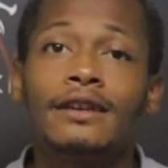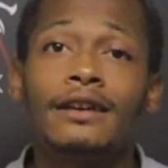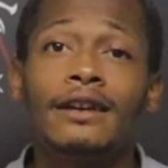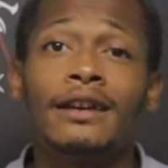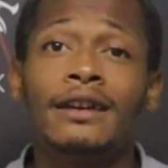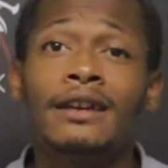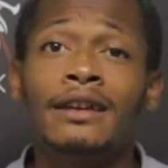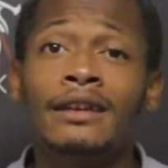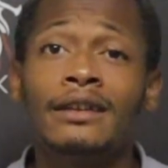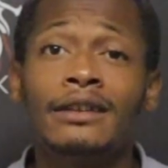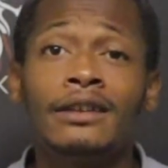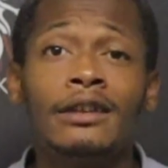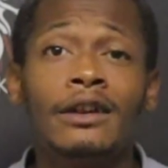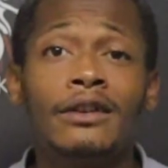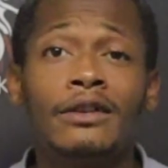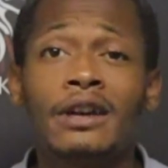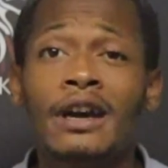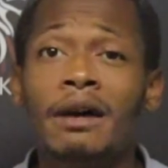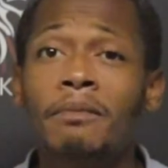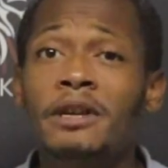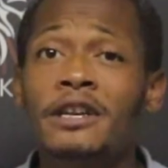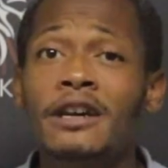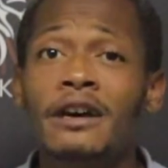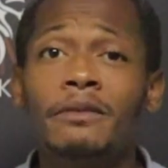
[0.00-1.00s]

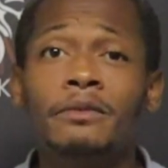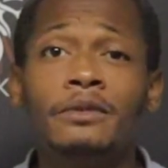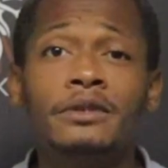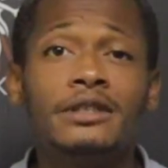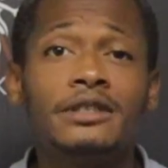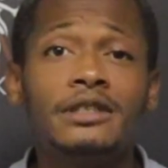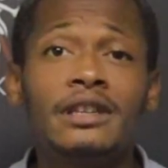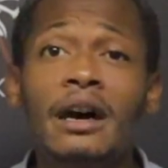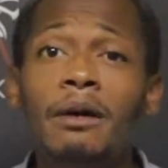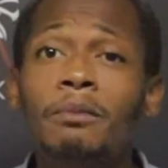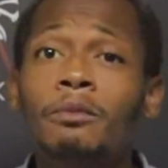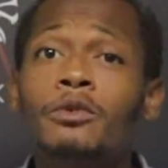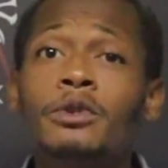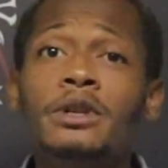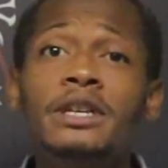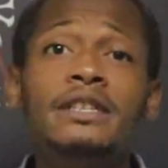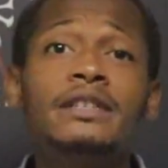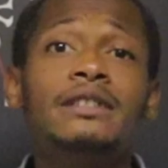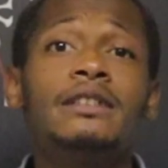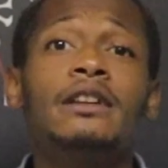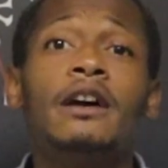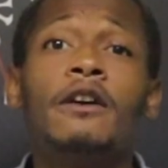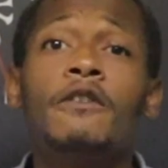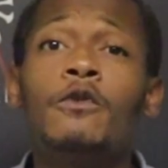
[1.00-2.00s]
coming up with some
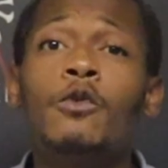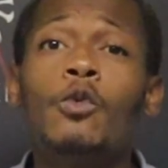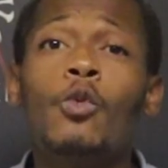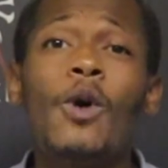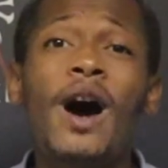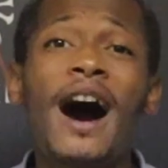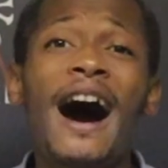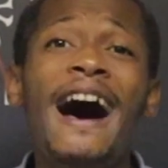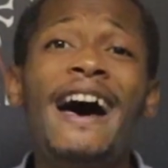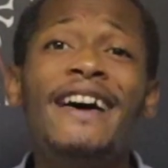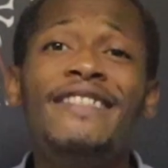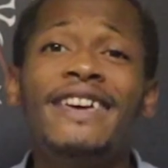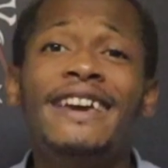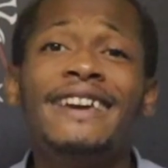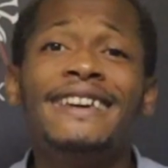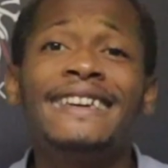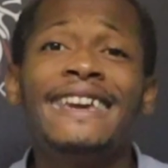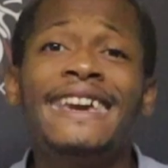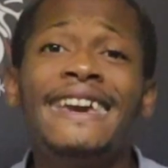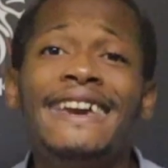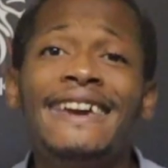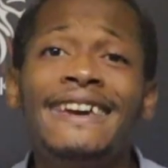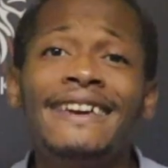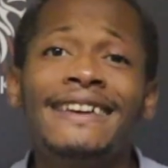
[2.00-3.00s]
reason of why they
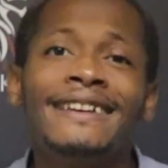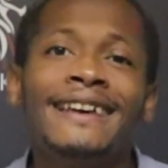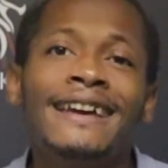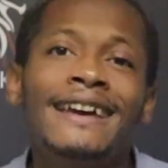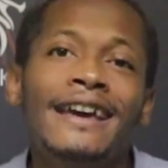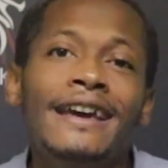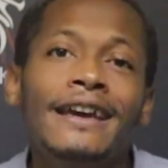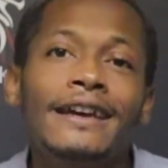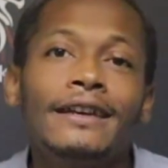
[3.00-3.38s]
can't